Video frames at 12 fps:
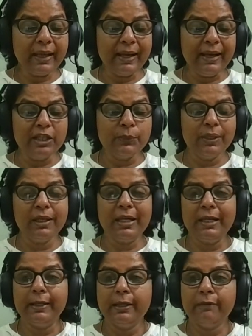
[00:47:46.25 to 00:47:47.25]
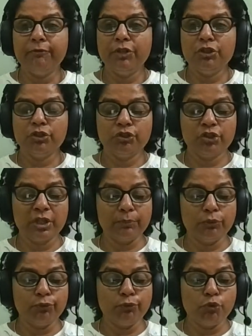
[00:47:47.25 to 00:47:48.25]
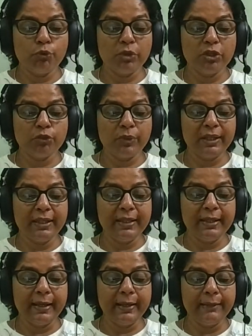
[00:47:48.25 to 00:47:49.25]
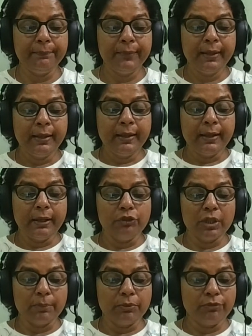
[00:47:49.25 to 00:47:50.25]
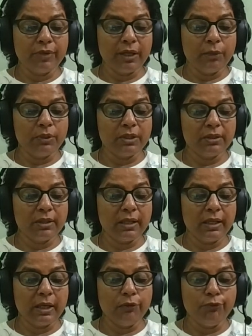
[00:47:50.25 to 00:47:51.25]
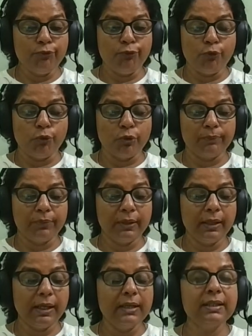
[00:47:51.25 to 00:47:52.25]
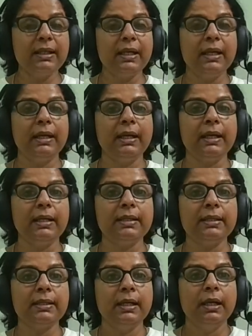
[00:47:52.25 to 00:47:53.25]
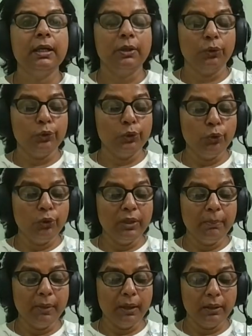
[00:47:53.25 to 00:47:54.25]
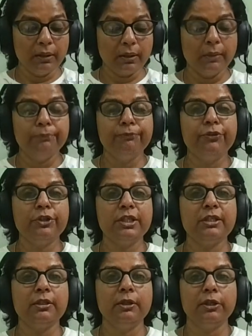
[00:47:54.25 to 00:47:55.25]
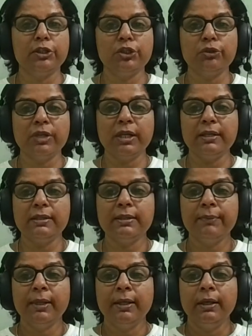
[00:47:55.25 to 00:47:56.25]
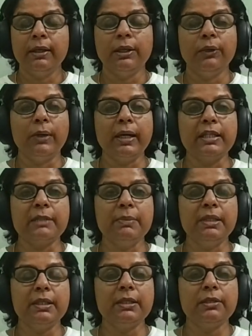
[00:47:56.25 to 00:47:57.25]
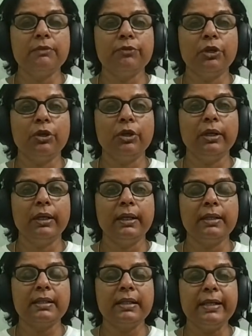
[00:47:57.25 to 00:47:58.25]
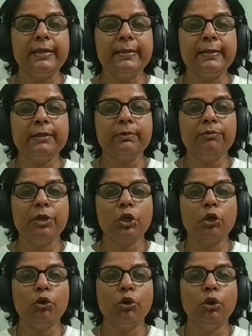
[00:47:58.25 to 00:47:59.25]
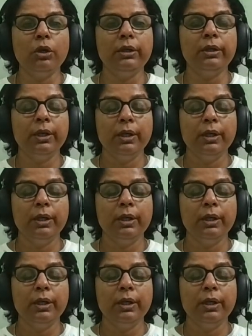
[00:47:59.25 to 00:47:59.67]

as we read in Ephesians chapter 4, verse 29, and chapter 5, verse 3 and 4. The last thing is, you know, don't demand comforts and luxuries. You know, as ministers of God and as leaders, when we're called